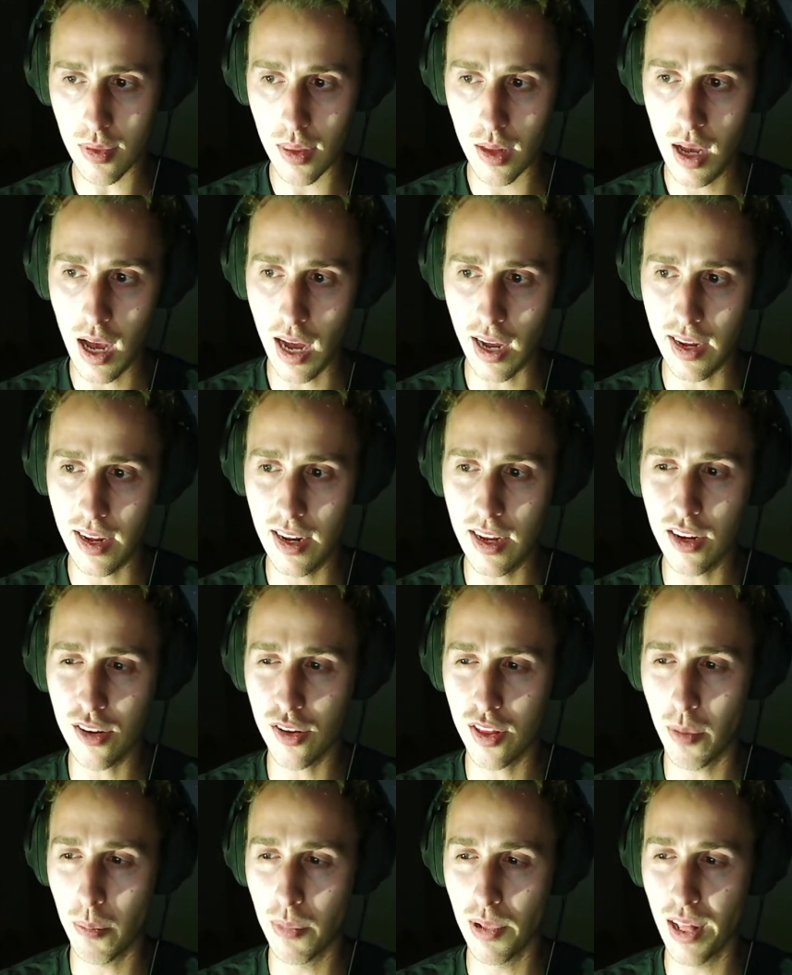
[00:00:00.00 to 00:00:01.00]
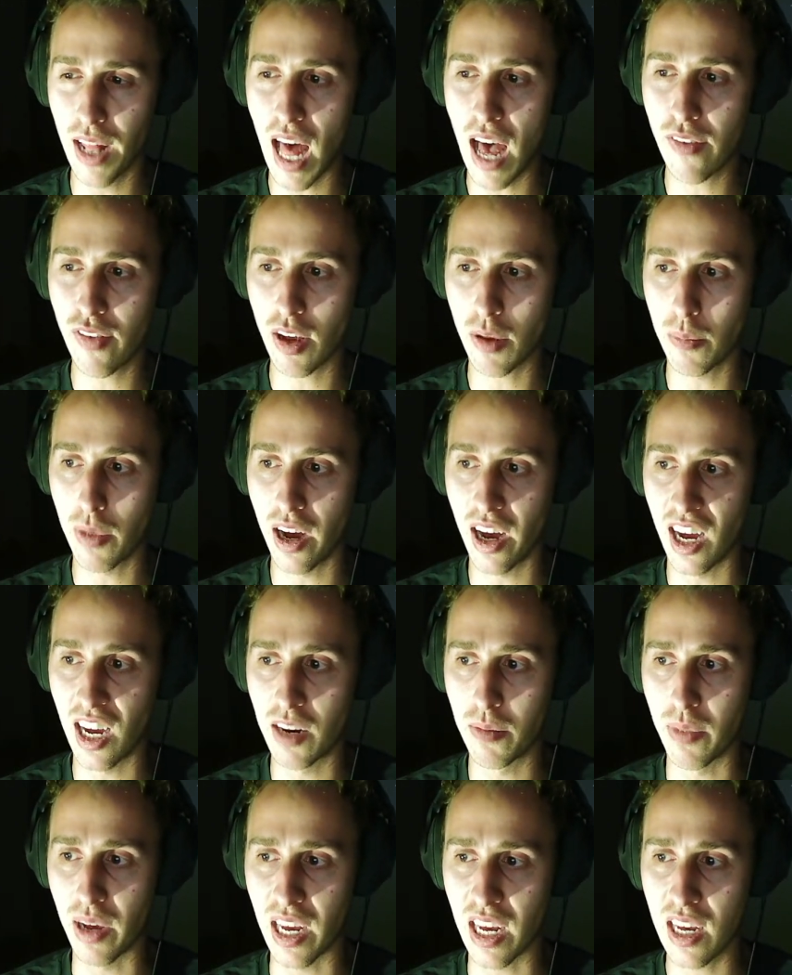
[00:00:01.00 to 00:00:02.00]
I could hear them laughing
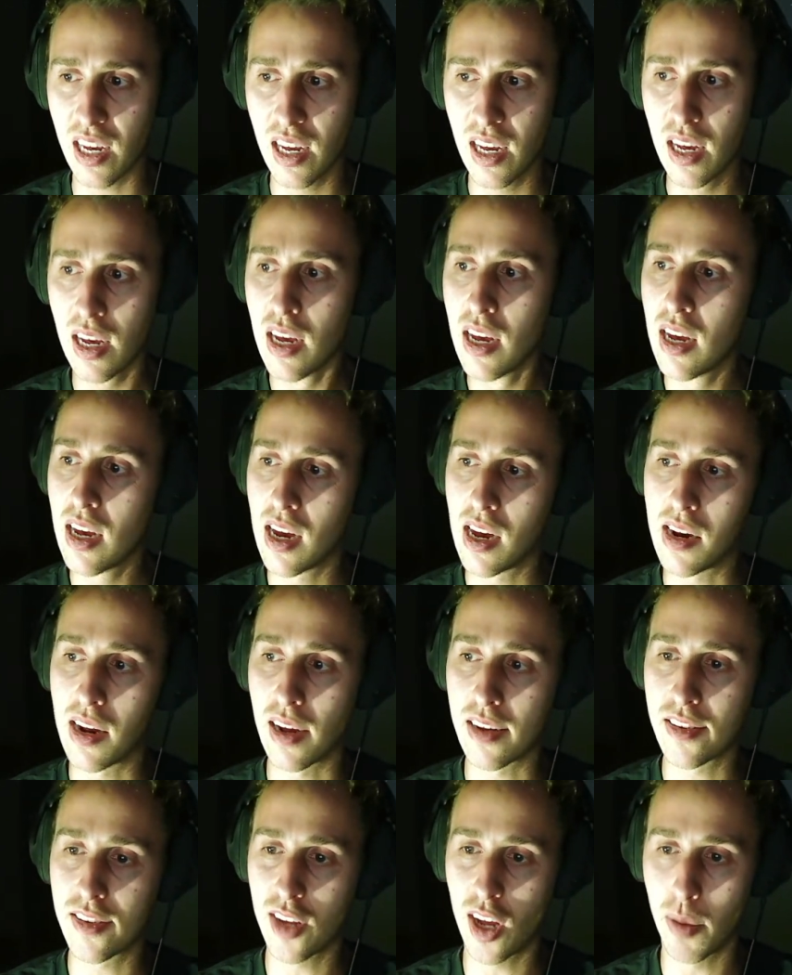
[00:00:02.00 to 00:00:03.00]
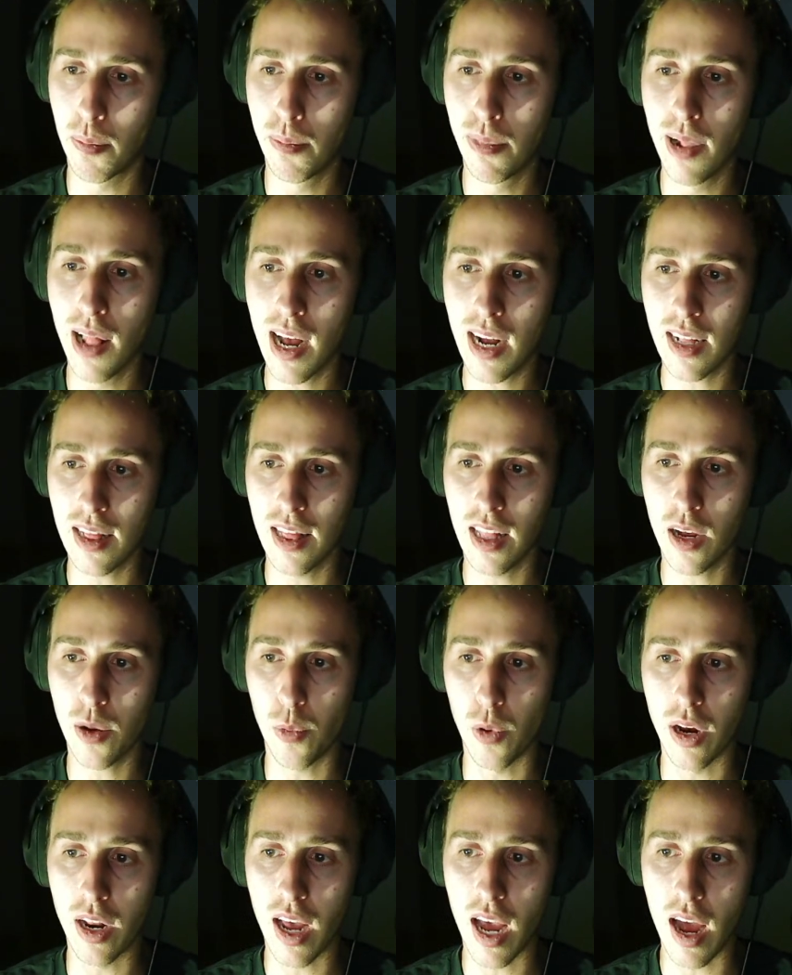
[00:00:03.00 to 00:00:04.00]
behind me, and I saw black
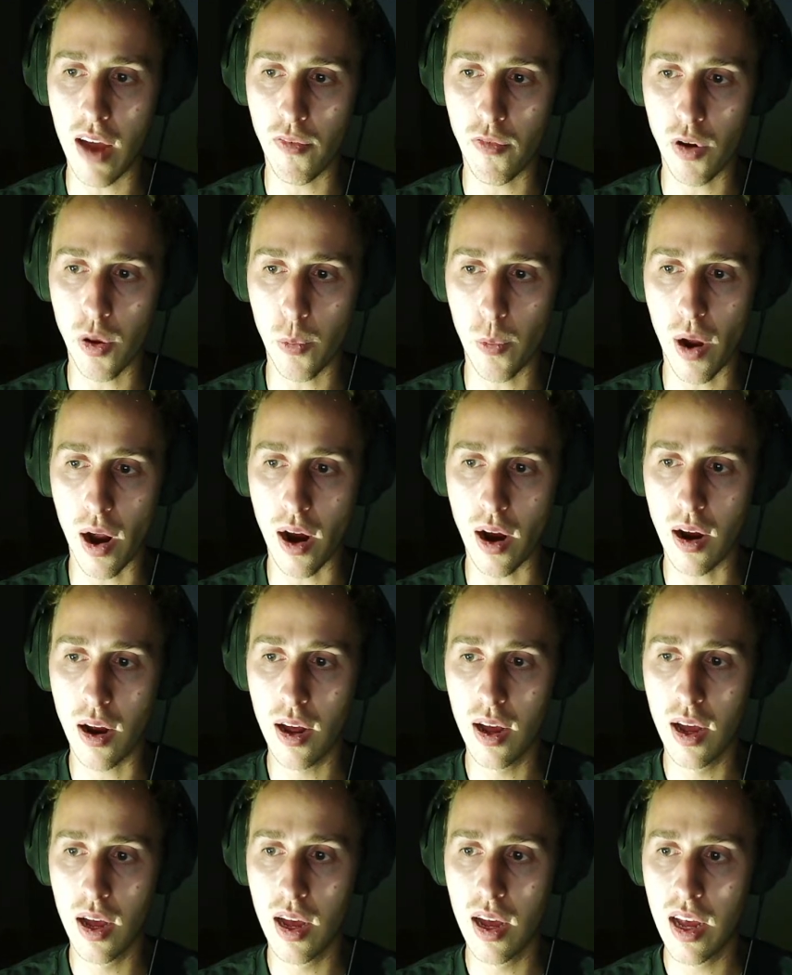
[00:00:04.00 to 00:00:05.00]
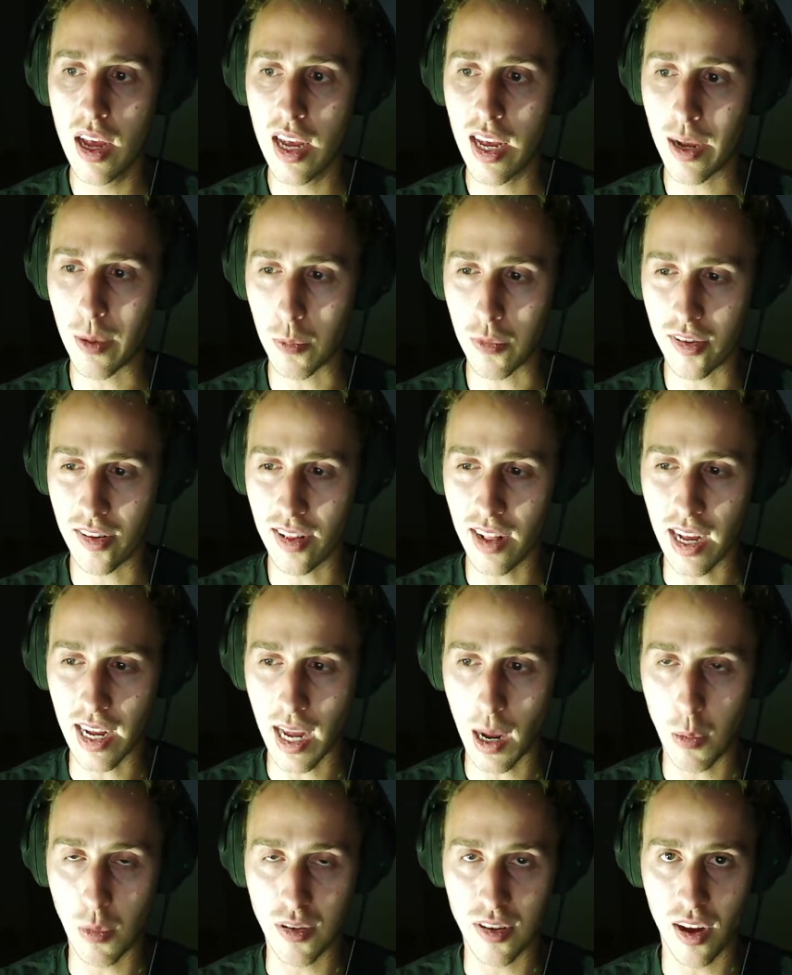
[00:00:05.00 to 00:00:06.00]
liquid everywhere. It was like
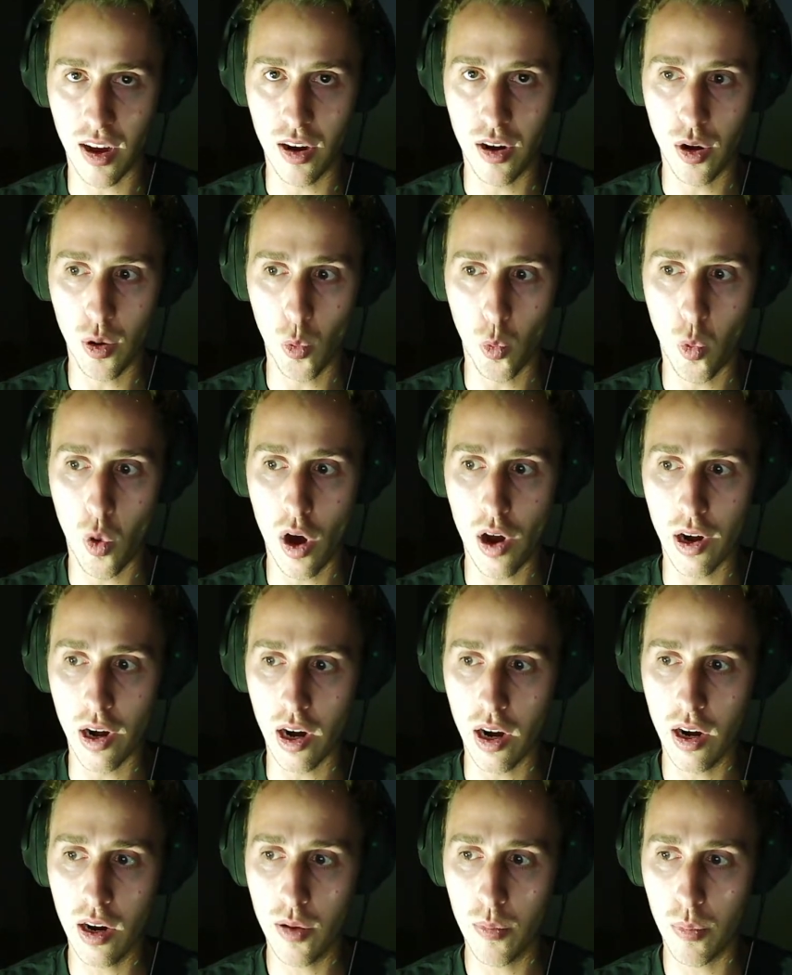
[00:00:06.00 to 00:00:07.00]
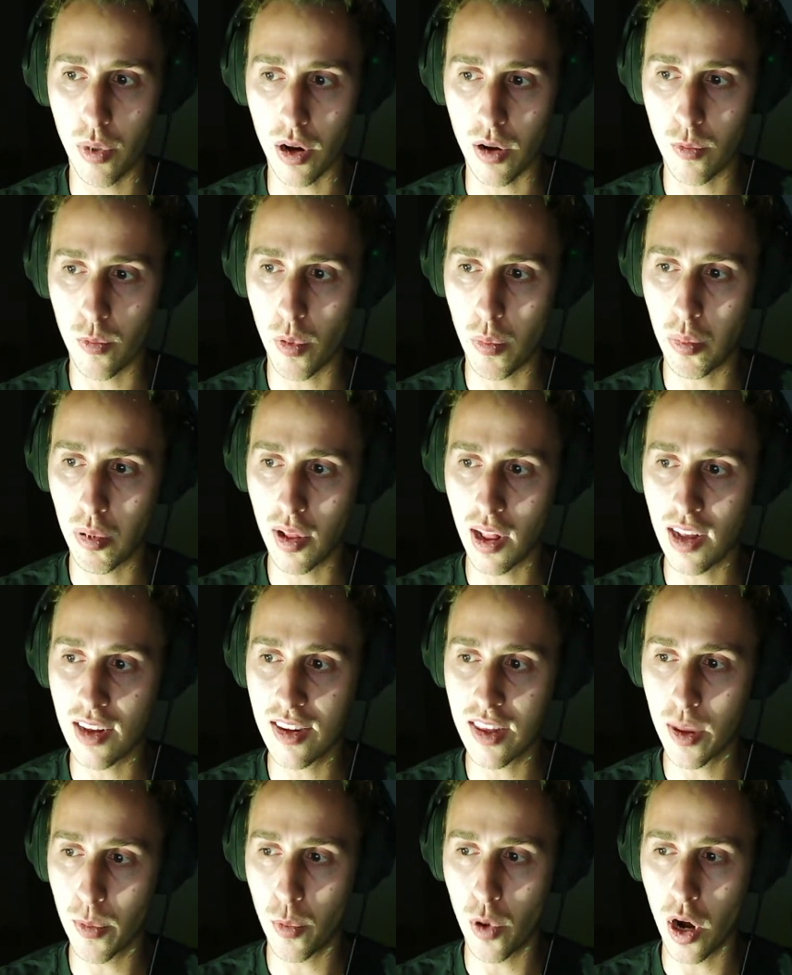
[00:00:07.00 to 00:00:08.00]
I was underwater, but replaced
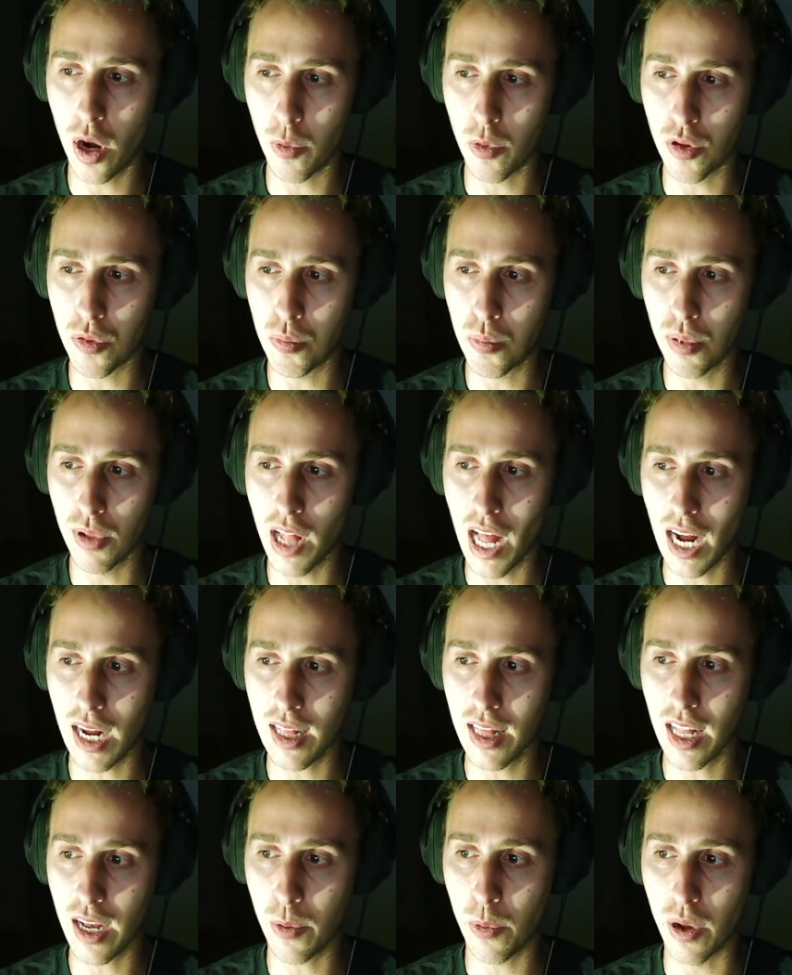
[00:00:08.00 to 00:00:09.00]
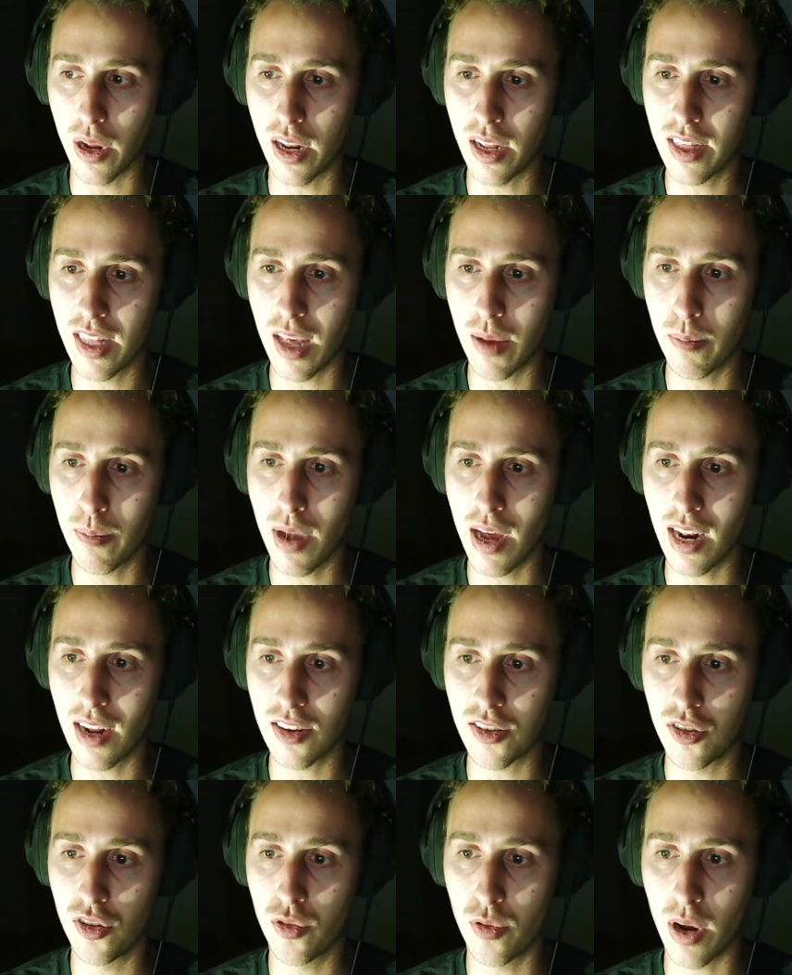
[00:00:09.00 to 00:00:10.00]
the water with black liquid they made us
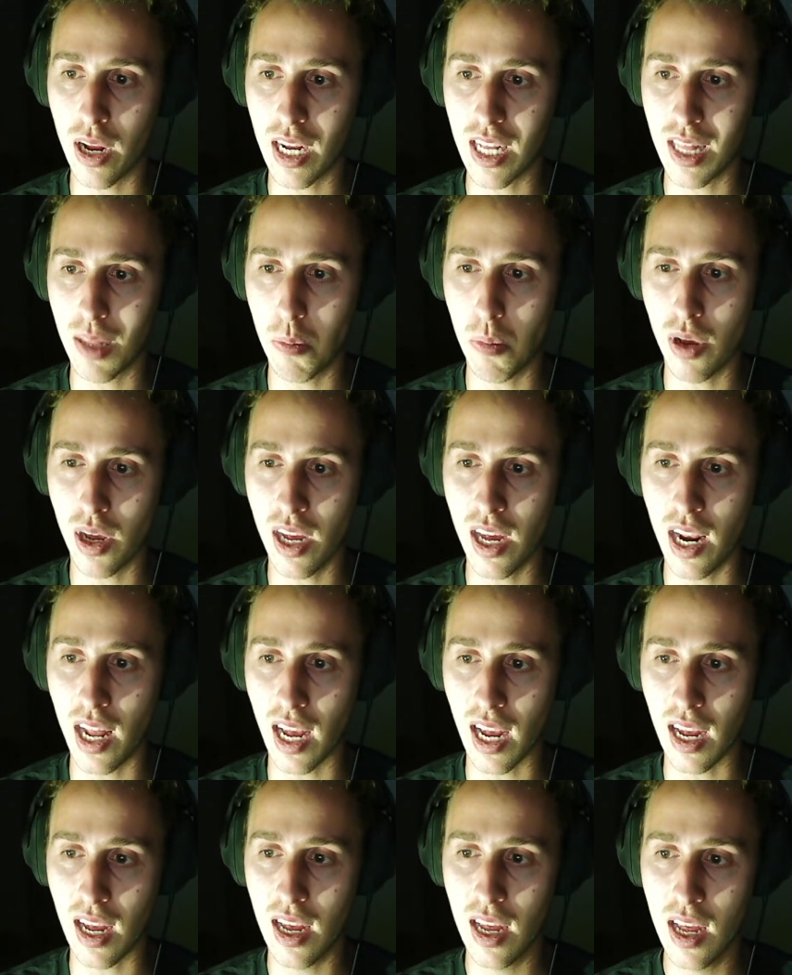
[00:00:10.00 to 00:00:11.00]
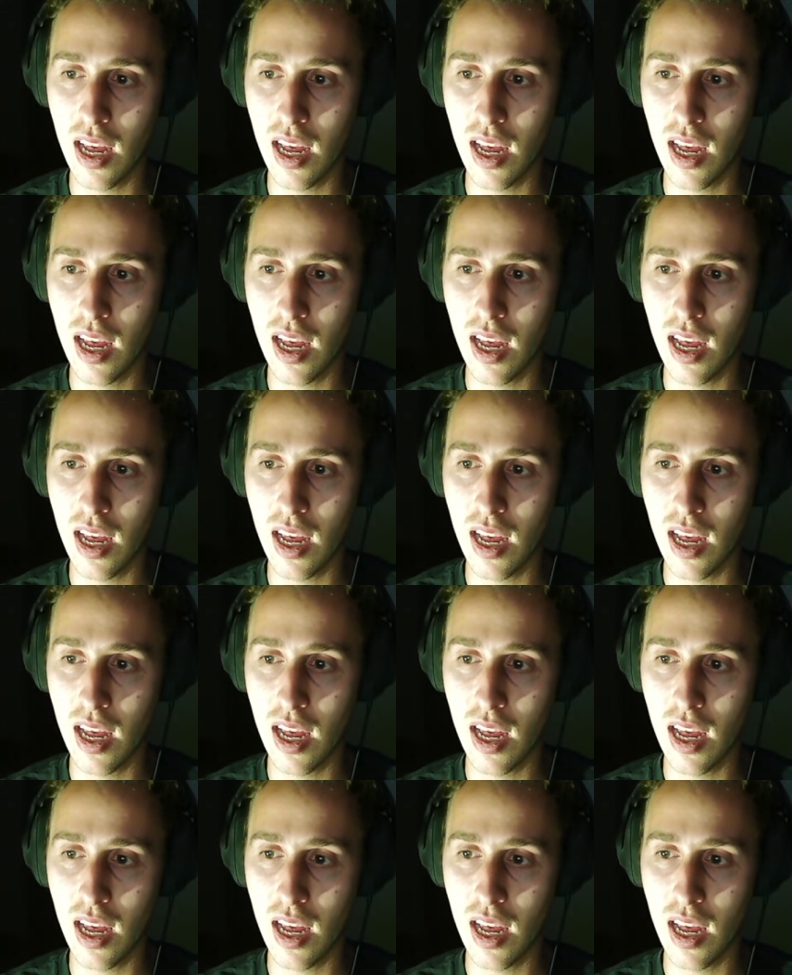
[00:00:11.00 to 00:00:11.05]
drink at the beginning.